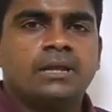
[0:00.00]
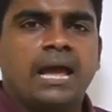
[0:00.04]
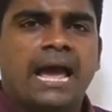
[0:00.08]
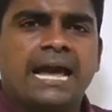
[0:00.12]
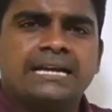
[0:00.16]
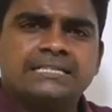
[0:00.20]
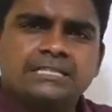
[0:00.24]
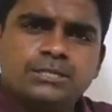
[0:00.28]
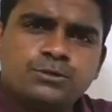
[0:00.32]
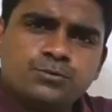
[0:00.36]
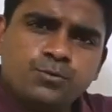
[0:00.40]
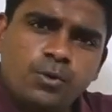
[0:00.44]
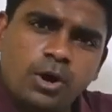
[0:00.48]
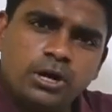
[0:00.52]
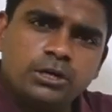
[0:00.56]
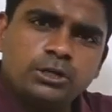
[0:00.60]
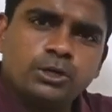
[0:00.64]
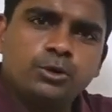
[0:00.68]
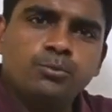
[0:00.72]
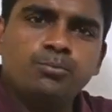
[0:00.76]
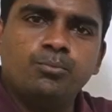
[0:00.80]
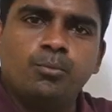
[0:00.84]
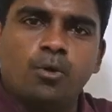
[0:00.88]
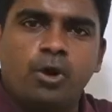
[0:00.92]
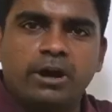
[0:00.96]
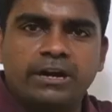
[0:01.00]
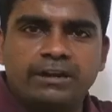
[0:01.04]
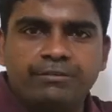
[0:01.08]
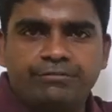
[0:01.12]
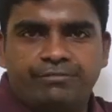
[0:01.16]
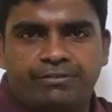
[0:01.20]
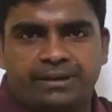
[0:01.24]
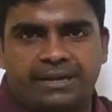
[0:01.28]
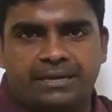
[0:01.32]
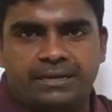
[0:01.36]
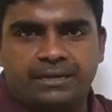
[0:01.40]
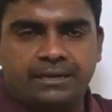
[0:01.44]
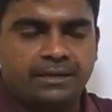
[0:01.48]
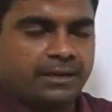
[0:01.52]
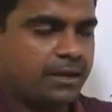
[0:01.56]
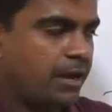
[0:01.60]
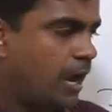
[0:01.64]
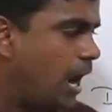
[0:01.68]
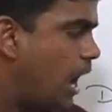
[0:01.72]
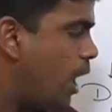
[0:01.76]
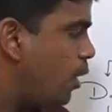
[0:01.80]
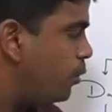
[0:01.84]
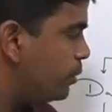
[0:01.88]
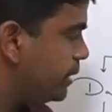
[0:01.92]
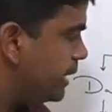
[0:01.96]
I just want to modify.
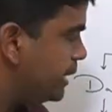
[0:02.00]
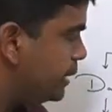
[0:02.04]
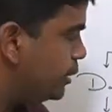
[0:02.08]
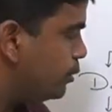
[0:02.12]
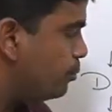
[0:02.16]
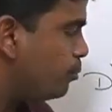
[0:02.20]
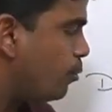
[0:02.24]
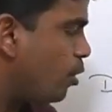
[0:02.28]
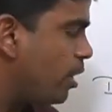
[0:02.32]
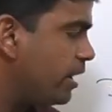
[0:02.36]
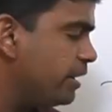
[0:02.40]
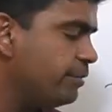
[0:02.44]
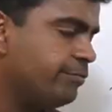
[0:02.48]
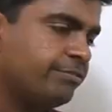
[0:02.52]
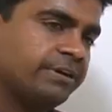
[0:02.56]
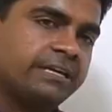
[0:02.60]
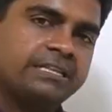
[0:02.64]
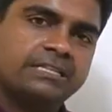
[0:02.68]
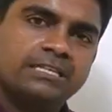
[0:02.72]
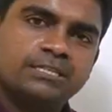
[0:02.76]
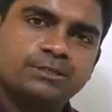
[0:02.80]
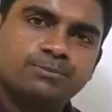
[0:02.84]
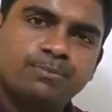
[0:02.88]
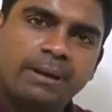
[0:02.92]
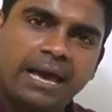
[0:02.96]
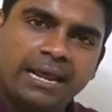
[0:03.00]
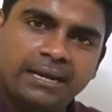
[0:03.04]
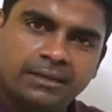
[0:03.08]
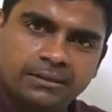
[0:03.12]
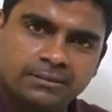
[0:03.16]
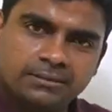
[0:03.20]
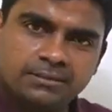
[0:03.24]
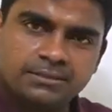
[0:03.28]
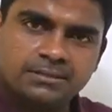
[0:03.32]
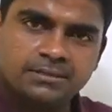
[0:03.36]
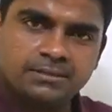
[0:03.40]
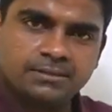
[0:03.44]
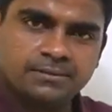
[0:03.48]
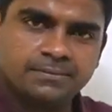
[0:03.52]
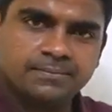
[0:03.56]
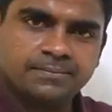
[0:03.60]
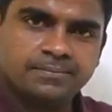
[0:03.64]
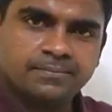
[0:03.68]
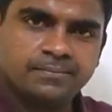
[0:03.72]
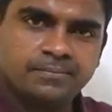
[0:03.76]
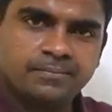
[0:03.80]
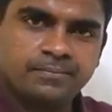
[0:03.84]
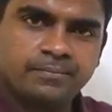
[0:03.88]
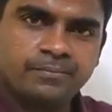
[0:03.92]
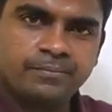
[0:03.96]
How can you modify this balance?
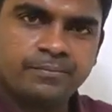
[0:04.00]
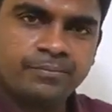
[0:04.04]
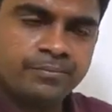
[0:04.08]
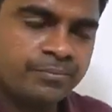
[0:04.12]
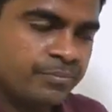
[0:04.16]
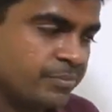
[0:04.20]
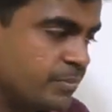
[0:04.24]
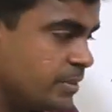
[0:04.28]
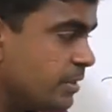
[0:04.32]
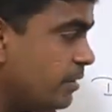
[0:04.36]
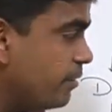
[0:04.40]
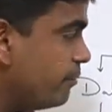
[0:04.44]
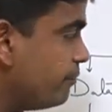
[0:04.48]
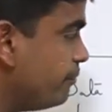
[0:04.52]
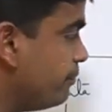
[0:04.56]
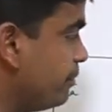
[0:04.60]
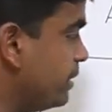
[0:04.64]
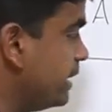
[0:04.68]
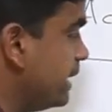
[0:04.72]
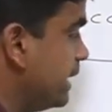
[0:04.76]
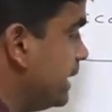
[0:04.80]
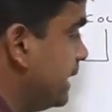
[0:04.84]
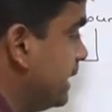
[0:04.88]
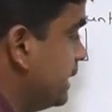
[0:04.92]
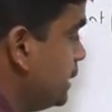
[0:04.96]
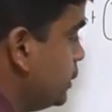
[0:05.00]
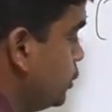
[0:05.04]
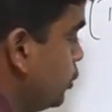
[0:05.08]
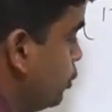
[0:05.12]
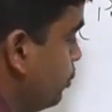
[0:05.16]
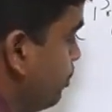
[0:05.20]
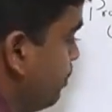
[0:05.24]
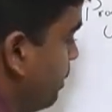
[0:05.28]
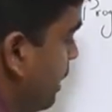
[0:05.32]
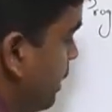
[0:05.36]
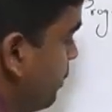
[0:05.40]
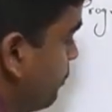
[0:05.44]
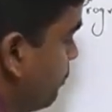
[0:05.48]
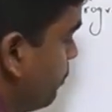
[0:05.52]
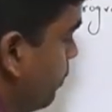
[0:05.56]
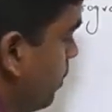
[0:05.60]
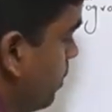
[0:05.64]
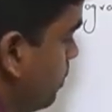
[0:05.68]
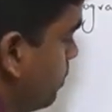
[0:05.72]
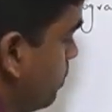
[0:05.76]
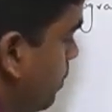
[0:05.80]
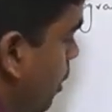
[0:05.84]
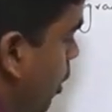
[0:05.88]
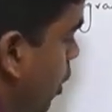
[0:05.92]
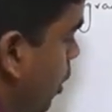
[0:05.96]
We need to
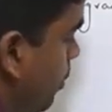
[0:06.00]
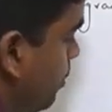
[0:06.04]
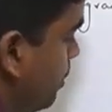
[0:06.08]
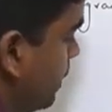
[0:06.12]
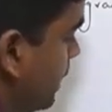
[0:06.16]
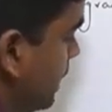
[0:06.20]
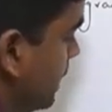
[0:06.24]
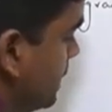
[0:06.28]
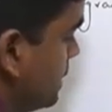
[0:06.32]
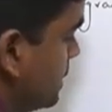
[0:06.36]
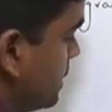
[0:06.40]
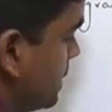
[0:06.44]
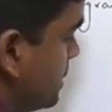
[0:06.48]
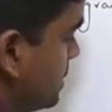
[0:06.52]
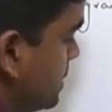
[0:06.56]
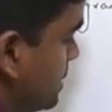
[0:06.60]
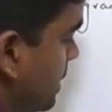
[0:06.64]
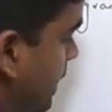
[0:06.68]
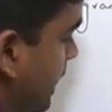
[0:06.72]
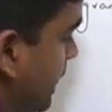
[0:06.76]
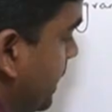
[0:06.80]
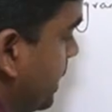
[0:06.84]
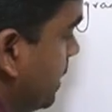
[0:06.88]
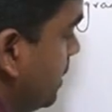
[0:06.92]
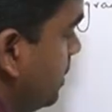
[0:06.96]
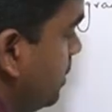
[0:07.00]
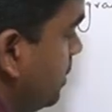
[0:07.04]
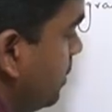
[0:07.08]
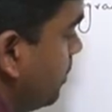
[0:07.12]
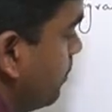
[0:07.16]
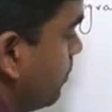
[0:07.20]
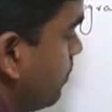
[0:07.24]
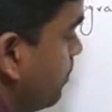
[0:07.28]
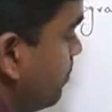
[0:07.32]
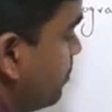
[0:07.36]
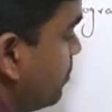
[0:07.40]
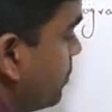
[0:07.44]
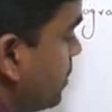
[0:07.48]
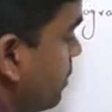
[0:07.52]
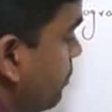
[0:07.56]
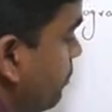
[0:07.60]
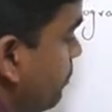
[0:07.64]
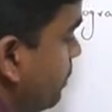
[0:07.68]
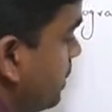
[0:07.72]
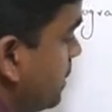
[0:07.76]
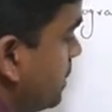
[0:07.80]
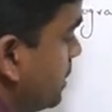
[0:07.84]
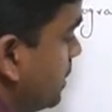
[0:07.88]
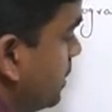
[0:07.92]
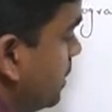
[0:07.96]
perform operations like a
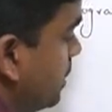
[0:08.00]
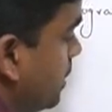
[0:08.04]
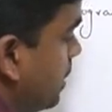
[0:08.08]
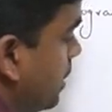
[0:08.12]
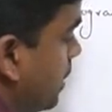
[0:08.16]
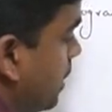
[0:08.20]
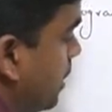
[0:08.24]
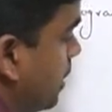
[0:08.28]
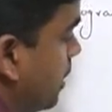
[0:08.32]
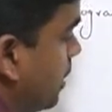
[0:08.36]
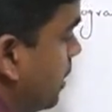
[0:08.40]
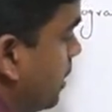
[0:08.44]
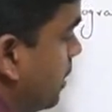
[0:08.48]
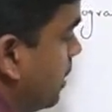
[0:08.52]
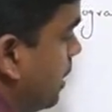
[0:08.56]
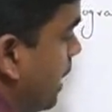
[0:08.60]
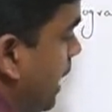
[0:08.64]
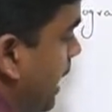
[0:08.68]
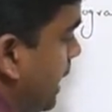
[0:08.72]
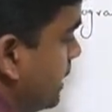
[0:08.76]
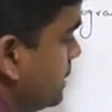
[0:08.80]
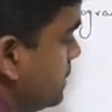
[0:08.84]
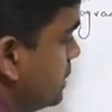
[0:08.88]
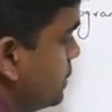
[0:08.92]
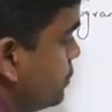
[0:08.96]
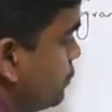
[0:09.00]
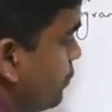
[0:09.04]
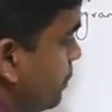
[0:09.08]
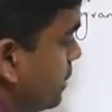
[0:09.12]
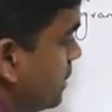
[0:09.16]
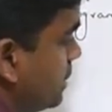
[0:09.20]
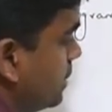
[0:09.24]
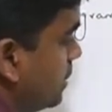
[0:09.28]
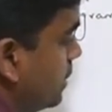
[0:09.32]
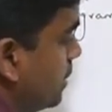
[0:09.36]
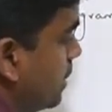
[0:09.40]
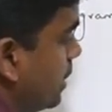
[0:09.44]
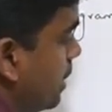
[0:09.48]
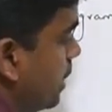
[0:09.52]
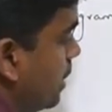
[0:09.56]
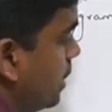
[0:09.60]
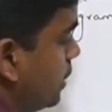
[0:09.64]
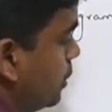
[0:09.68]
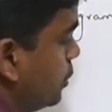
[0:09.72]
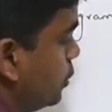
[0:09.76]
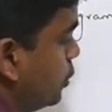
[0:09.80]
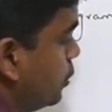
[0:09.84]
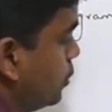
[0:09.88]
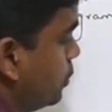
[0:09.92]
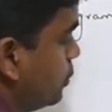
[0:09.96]
withdraw. I just withdraw
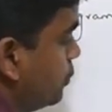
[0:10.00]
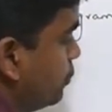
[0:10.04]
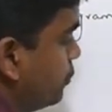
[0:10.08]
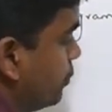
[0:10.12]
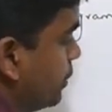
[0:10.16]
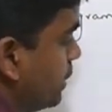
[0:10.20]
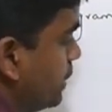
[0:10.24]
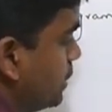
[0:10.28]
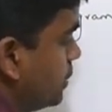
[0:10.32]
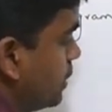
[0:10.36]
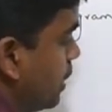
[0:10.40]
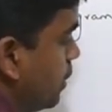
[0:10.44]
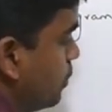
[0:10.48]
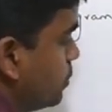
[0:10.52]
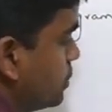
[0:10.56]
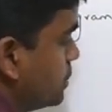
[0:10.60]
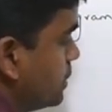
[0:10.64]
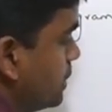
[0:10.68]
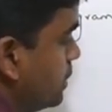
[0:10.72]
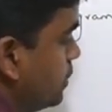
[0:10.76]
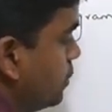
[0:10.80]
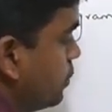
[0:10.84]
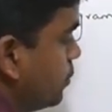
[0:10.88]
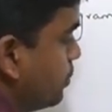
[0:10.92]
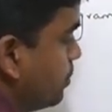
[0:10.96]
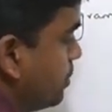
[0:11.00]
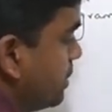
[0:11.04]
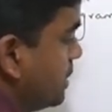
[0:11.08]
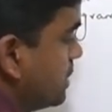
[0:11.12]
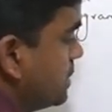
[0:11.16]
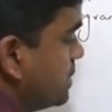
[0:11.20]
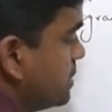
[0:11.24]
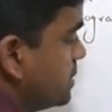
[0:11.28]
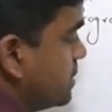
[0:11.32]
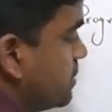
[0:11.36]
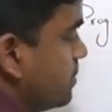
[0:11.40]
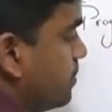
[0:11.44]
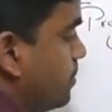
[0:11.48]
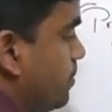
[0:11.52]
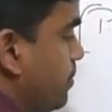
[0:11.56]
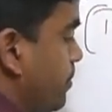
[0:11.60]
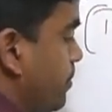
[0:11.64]
3000 rupees.